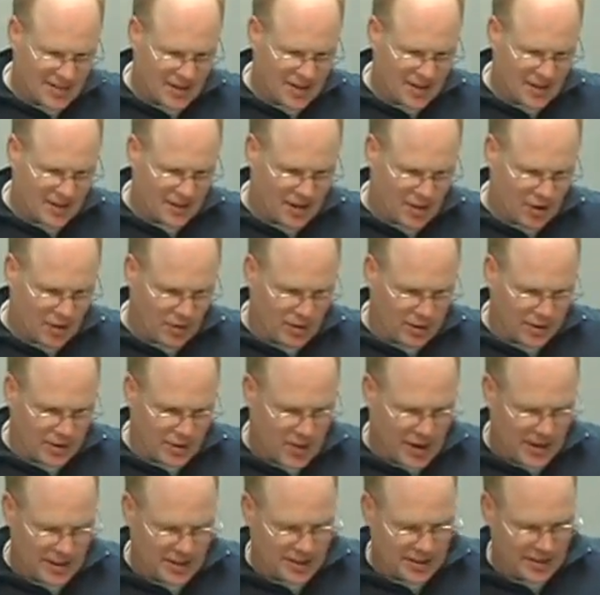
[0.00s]
a loaded
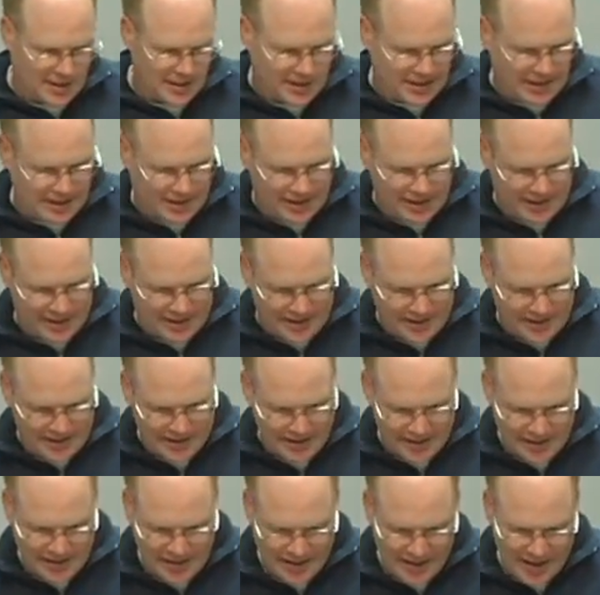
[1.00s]
question.
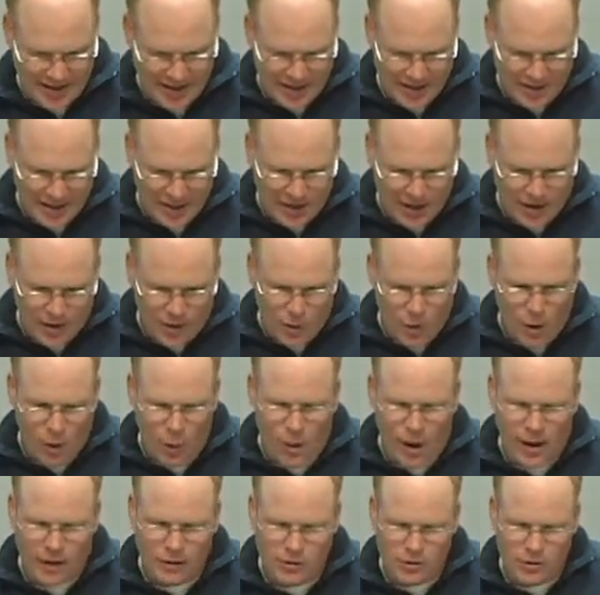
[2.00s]
Well,
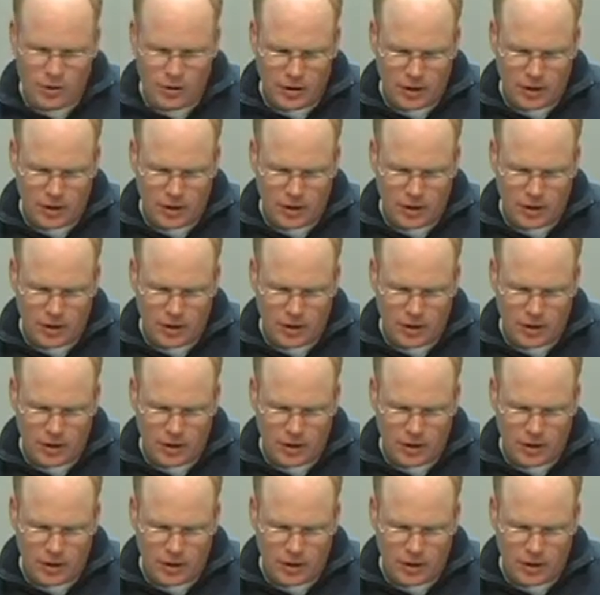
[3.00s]
why don't you look